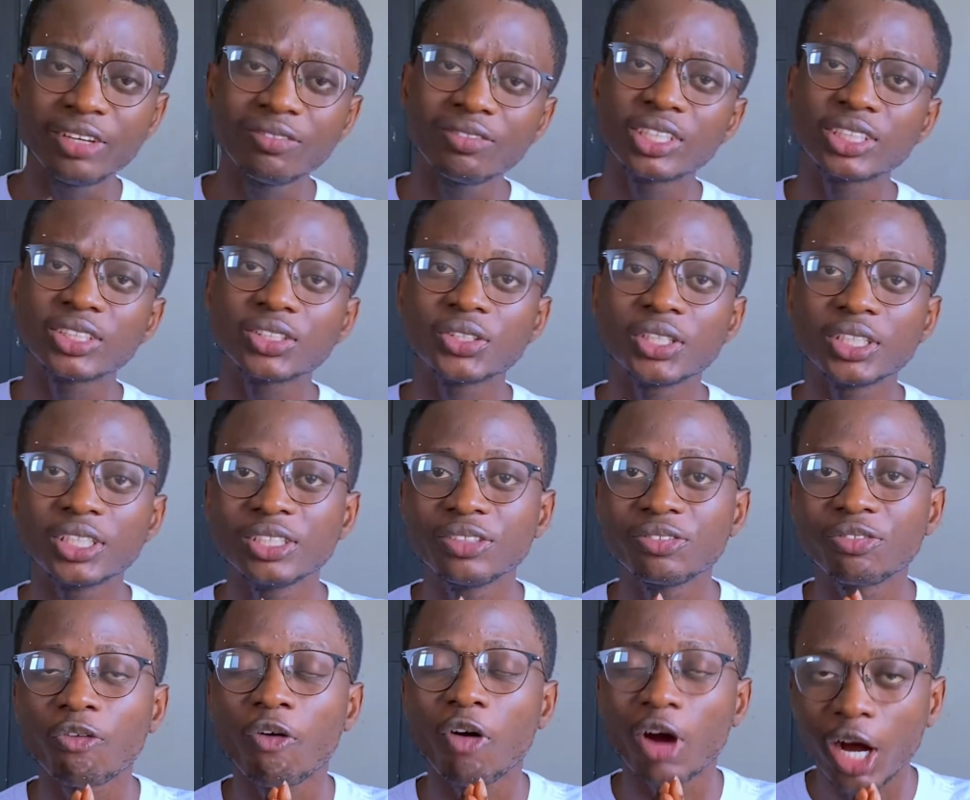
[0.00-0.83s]
you ever
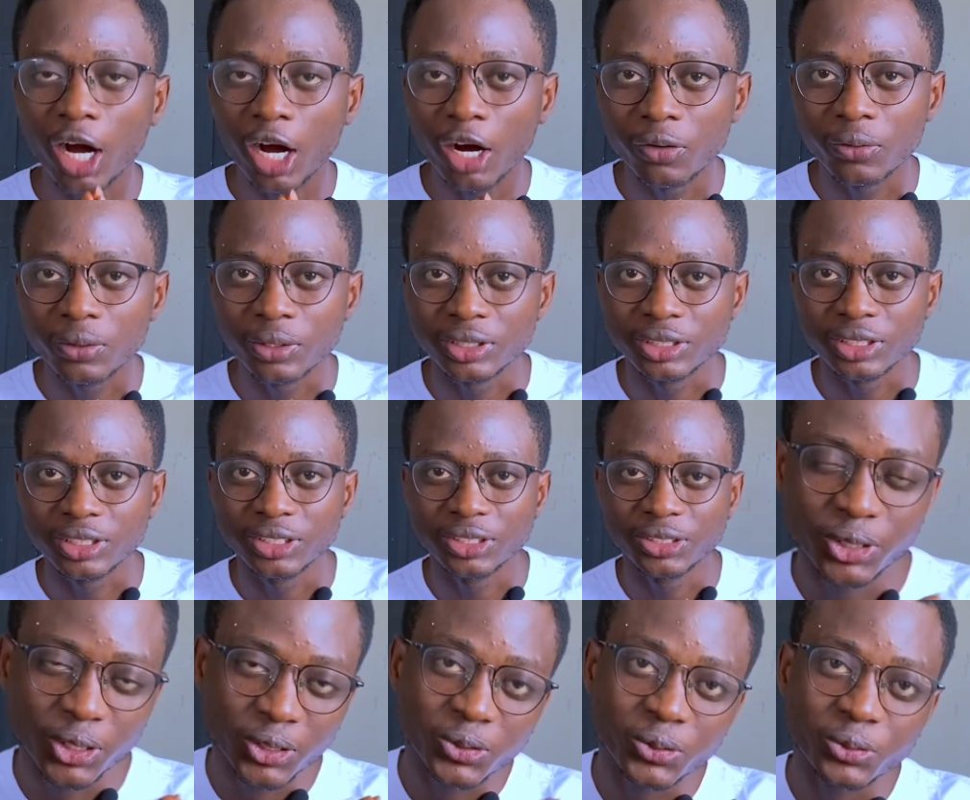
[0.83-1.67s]
studied for hours
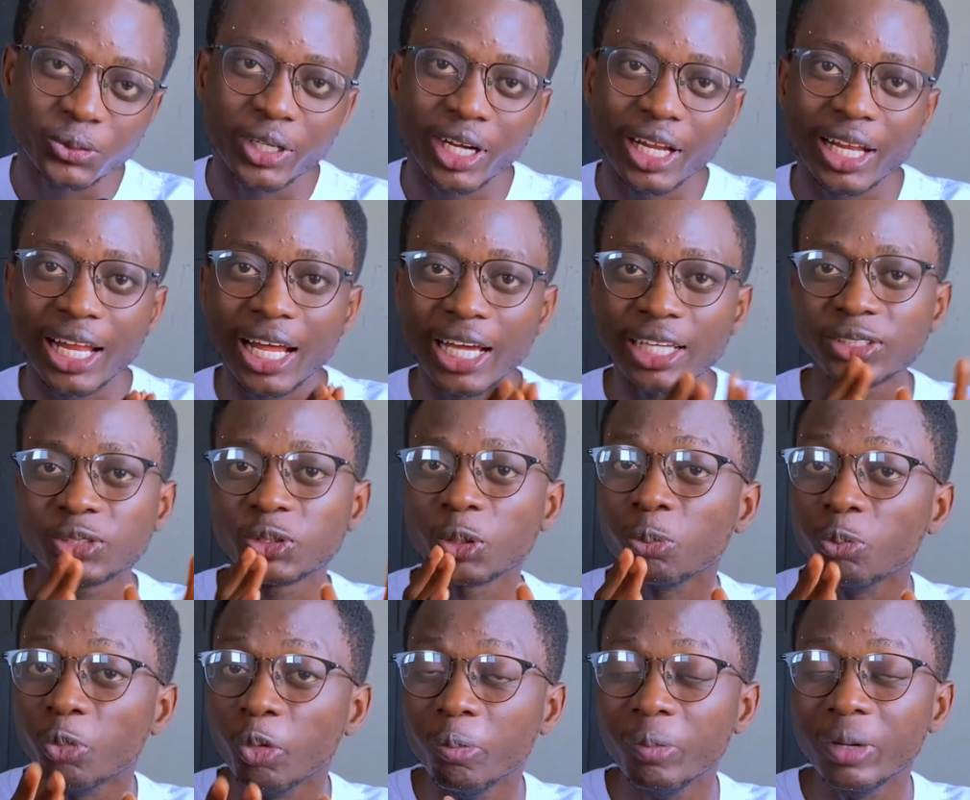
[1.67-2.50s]
just to realize
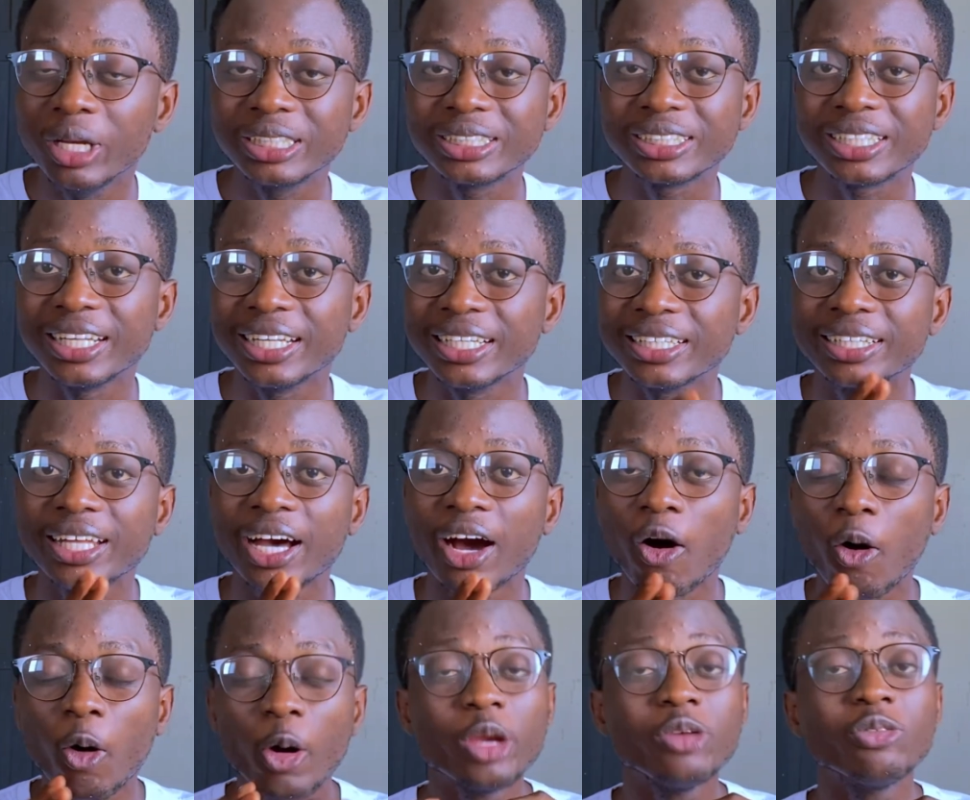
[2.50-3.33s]
some moments
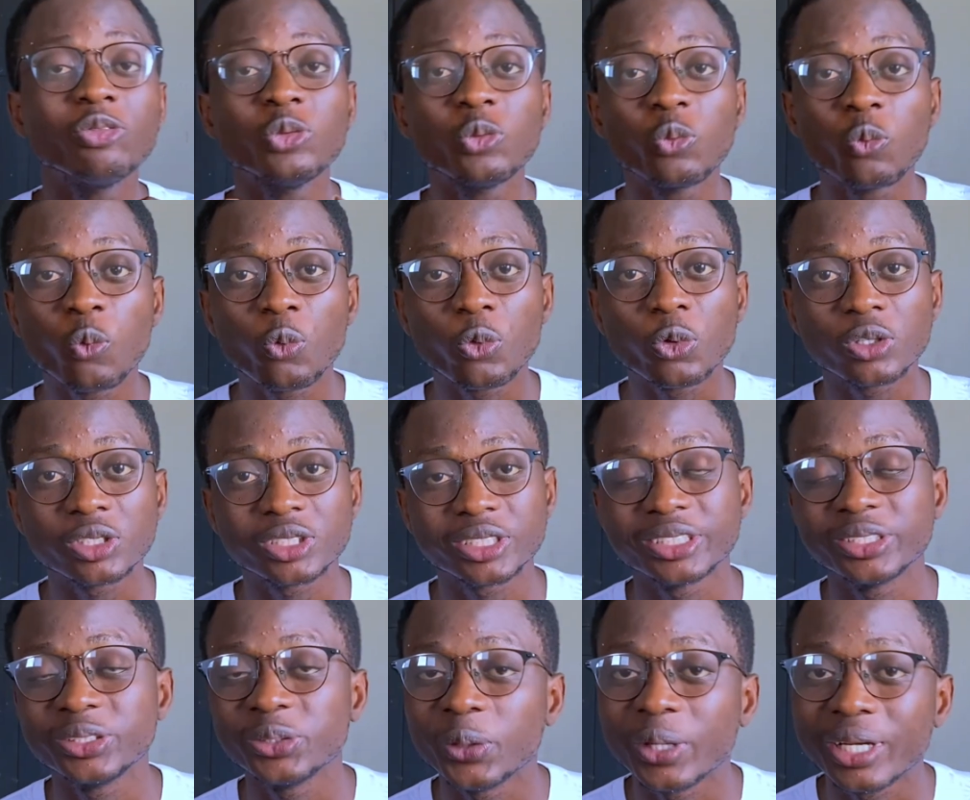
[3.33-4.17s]
later, or even
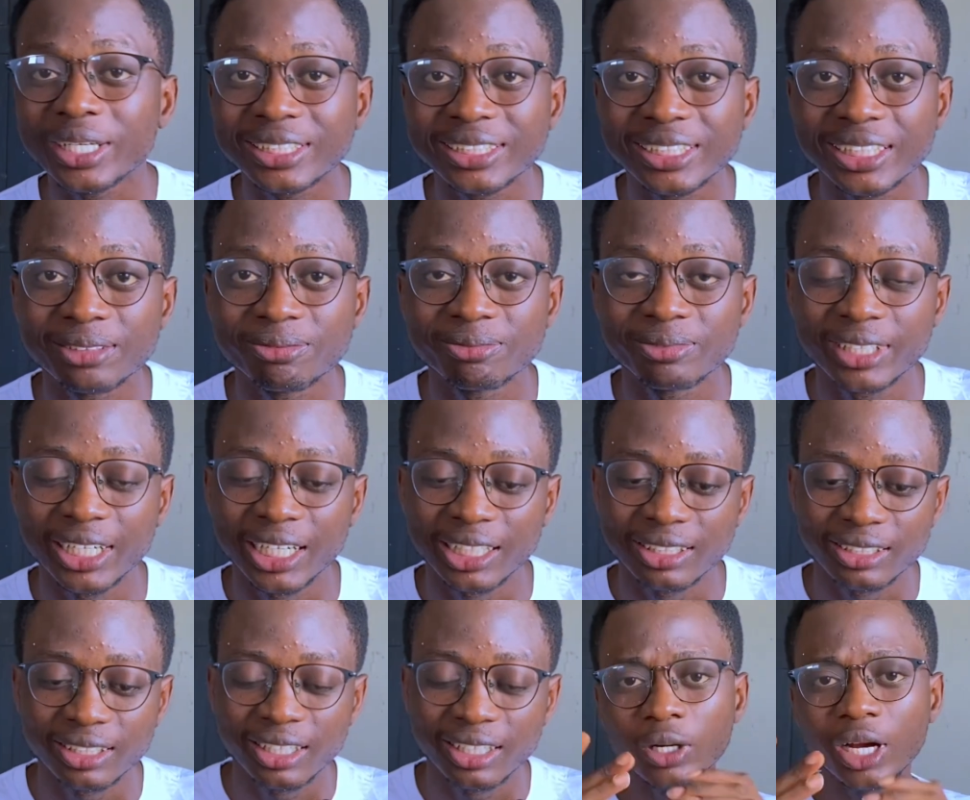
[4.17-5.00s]
worse in your exam,
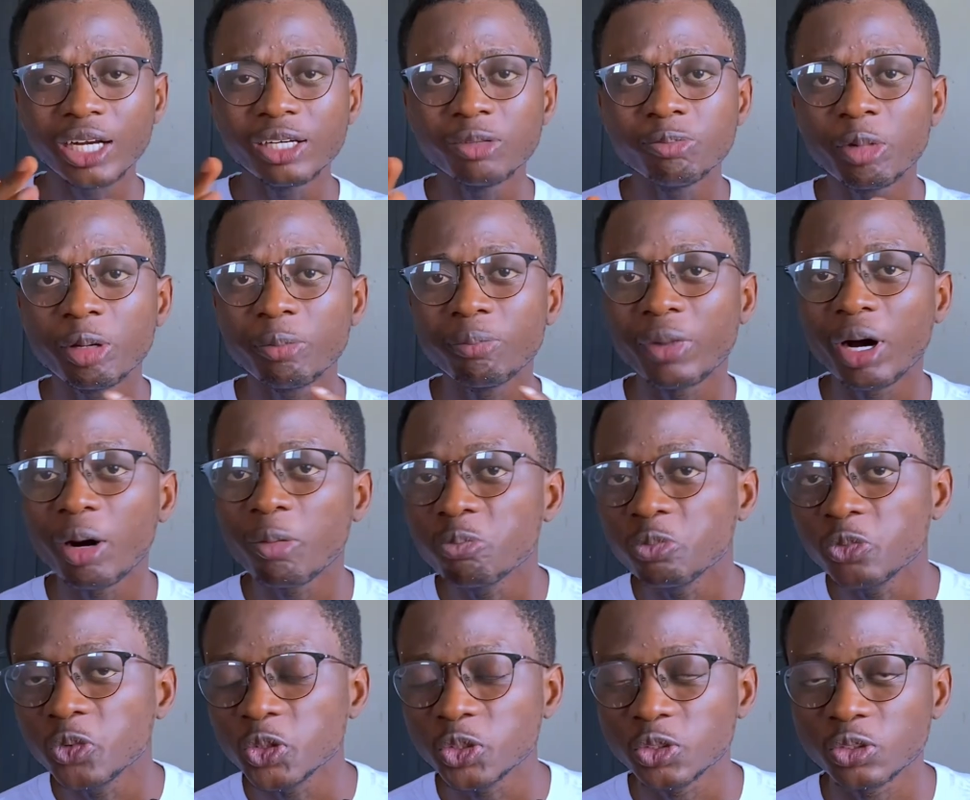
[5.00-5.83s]
that can't remember
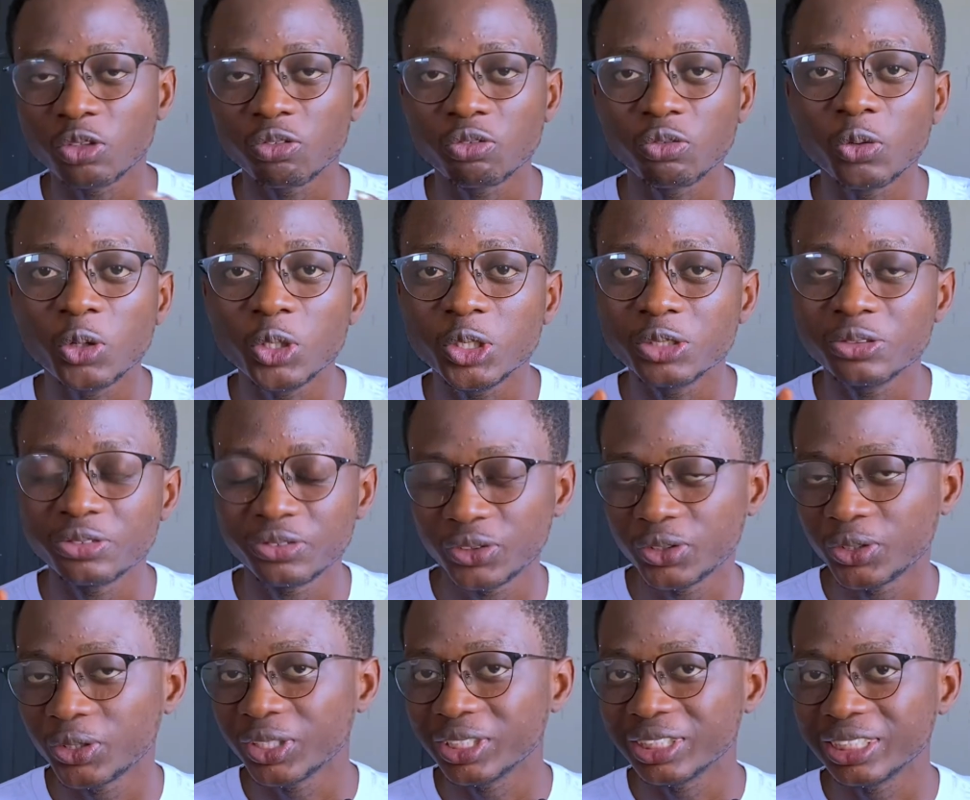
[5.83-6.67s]
most of what you
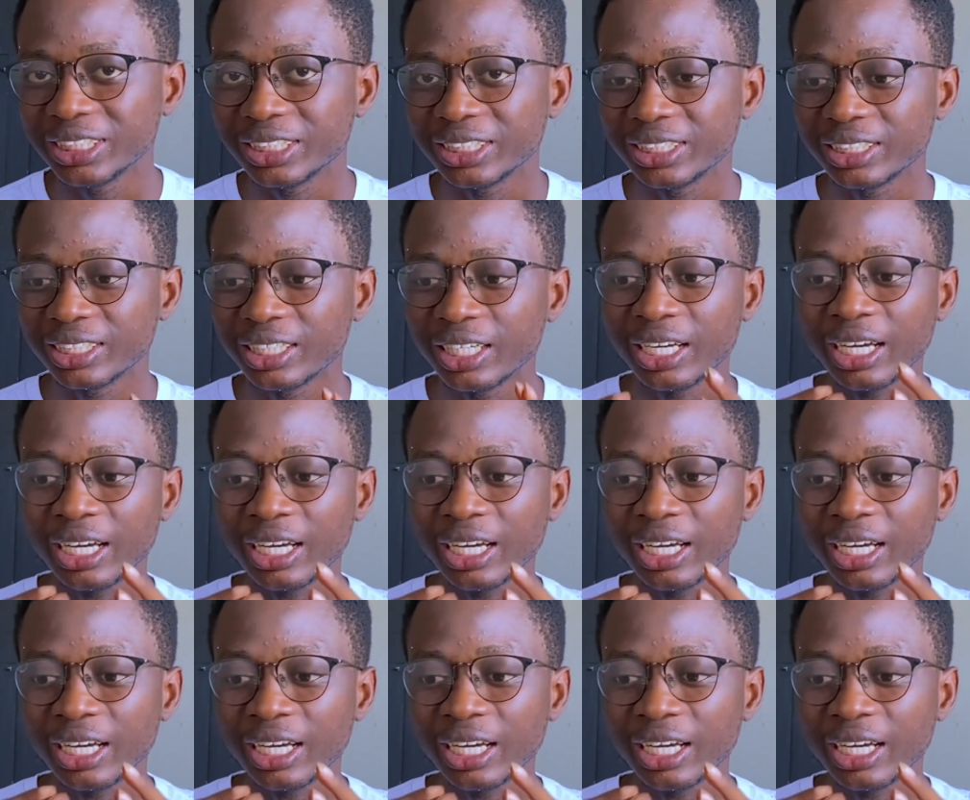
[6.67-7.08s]
studied?